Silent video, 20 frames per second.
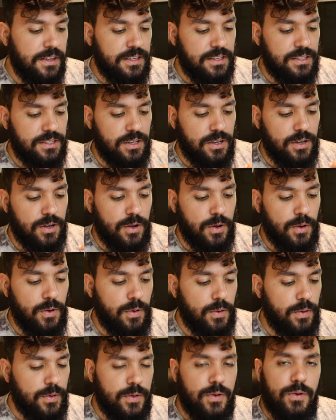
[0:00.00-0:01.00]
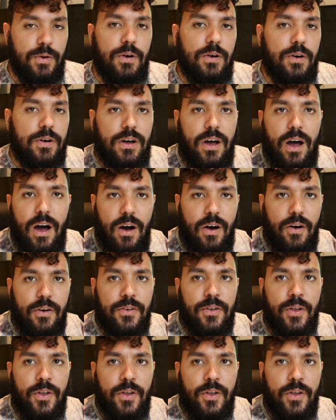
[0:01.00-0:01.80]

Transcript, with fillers: So you all